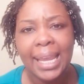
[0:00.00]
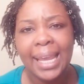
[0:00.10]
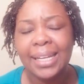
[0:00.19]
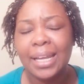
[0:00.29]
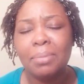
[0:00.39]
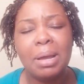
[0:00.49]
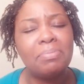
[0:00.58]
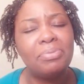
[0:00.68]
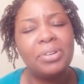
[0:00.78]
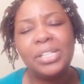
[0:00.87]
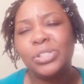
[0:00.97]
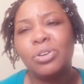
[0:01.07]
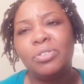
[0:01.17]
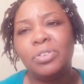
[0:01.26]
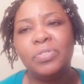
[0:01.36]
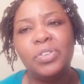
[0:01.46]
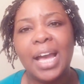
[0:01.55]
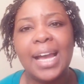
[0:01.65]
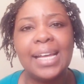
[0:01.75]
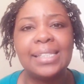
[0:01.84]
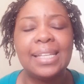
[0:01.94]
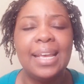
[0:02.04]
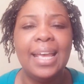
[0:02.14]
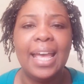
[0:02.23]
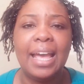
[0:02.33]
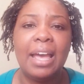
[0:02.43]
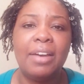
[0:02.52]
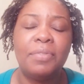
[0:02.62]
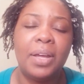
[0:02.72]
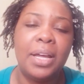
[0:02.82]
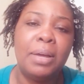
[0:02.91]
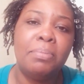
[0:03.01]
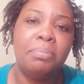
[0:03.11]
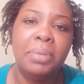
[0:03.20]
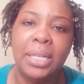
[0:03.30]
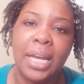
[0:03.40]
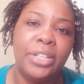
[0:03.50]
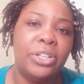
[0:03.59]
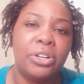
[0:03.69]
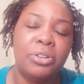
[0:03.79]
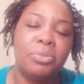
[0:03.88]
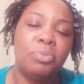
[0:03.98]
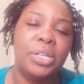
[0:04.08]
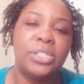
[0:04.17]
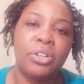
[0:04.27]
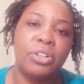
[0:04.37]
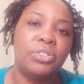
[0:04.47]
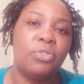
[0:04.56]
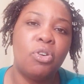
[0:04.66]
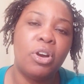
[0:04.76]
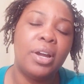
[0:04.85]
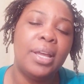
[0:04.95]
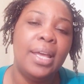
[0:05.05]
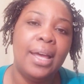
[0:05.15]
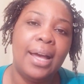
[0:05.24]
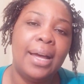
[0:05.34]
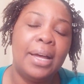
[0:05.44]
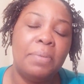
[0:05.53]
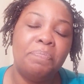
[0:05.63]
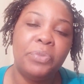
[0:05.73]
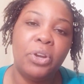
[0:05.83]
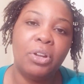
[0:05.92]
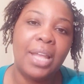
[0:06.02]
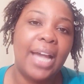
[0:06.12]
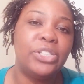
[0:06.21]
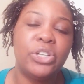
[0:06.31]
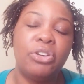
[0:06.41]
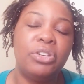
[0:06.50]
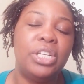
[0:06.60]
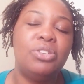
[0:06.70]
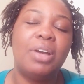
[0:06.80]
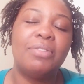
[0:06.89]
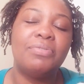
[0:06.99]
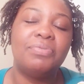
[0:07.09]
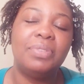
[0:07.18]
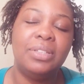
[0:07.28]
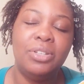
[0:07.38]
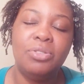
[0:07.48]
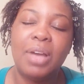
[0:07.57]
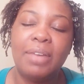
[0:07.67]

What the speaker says: And I'm pretty sure if you guys have begun your research for your lock journey, you